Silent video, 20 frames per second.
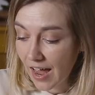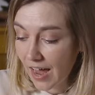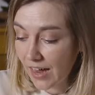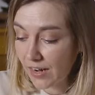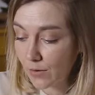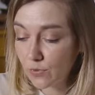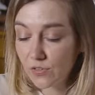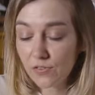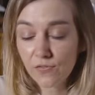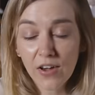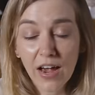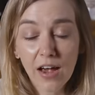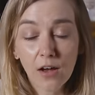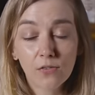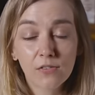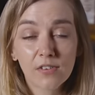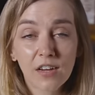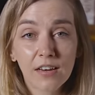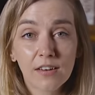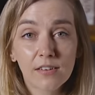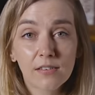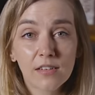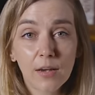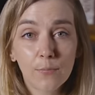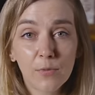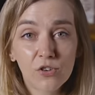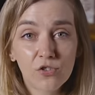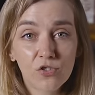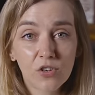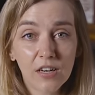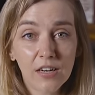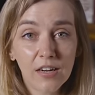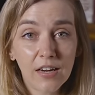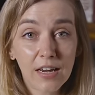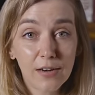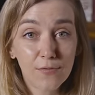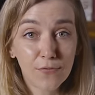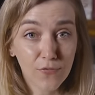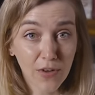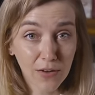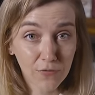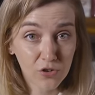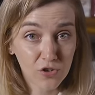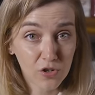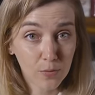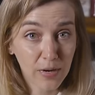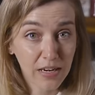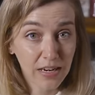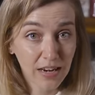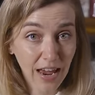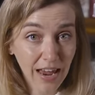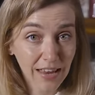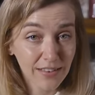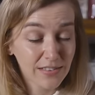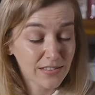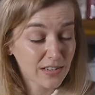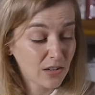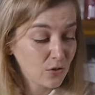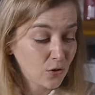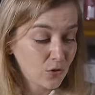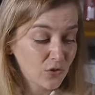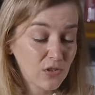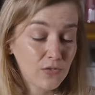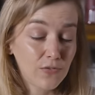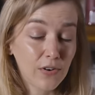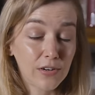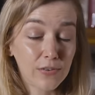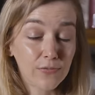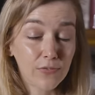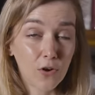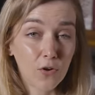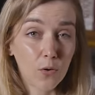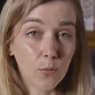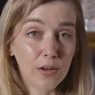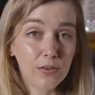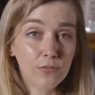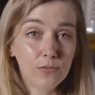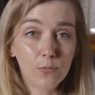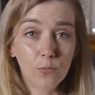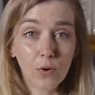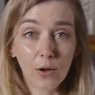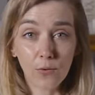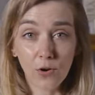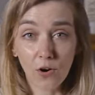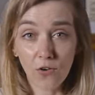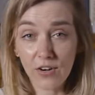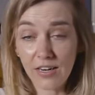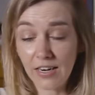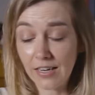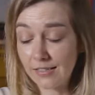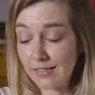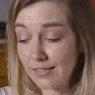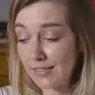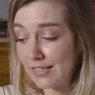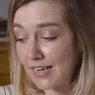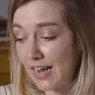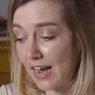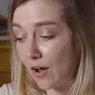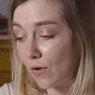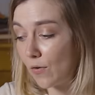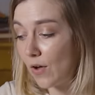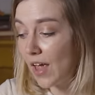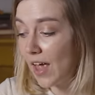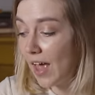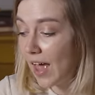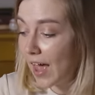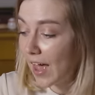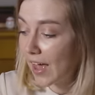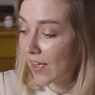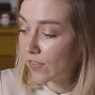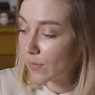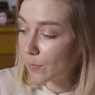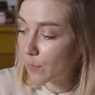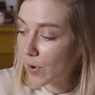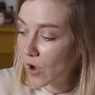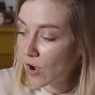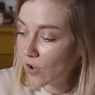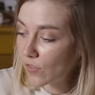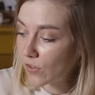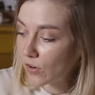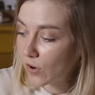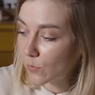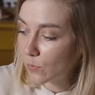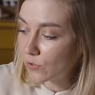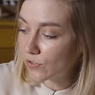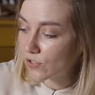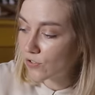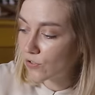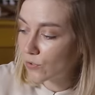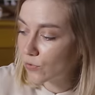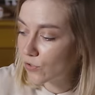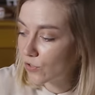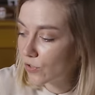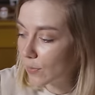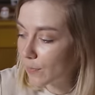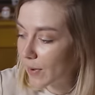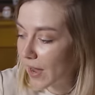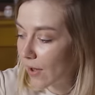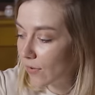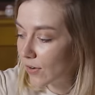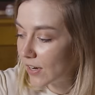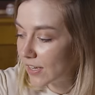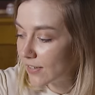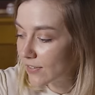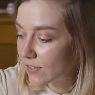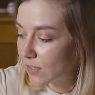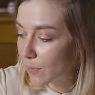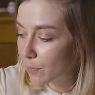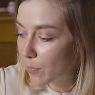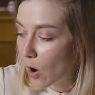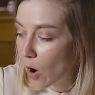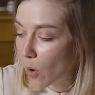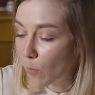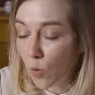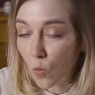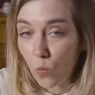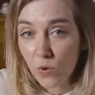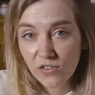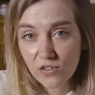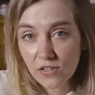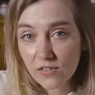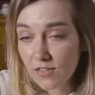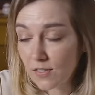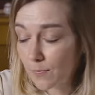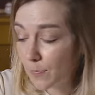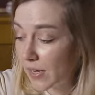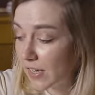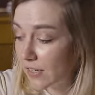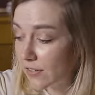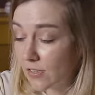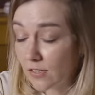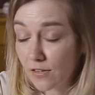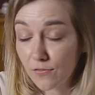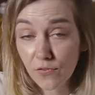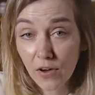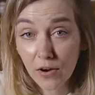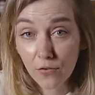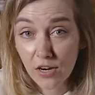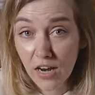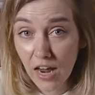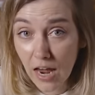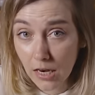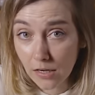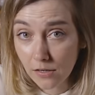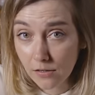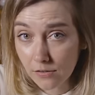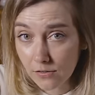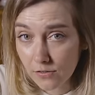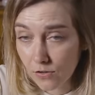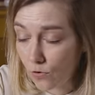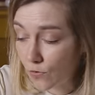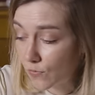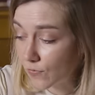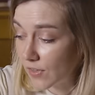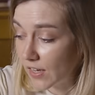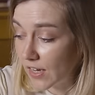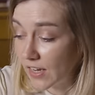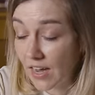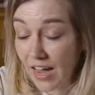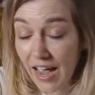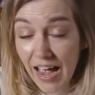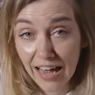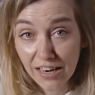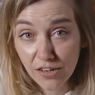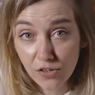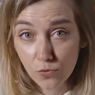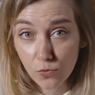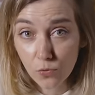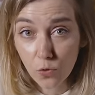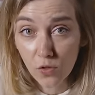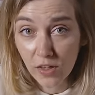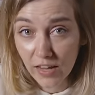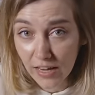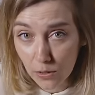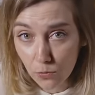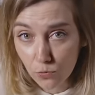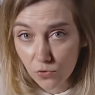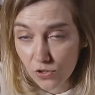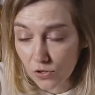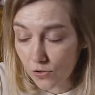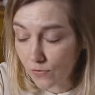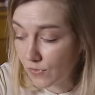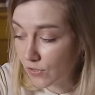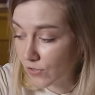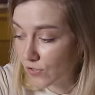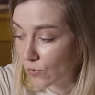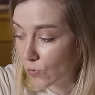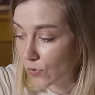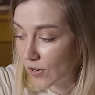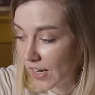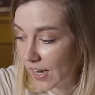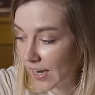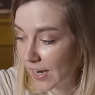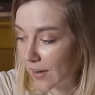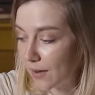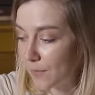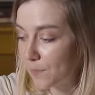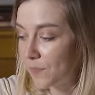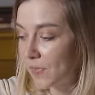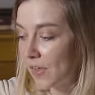and it was found at a cemetery in Faversham in Kent, so not too very far away from where we are in London now. And the part that I want to talk to you about is the pommel, which is the piece at the very end of the handle or the hilt of the sword here.